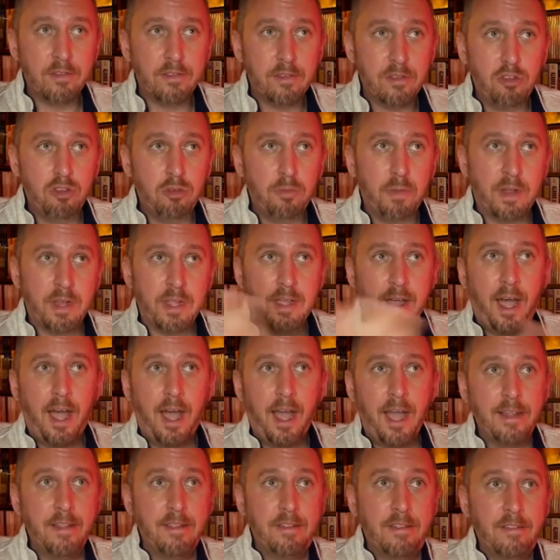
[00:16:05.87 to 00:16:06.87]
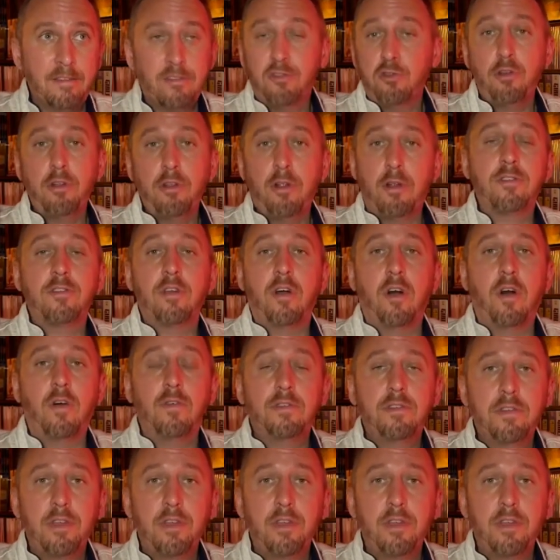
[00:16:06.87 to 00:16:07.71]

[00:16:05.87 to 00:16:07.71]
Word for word: humankind destroyed ourselves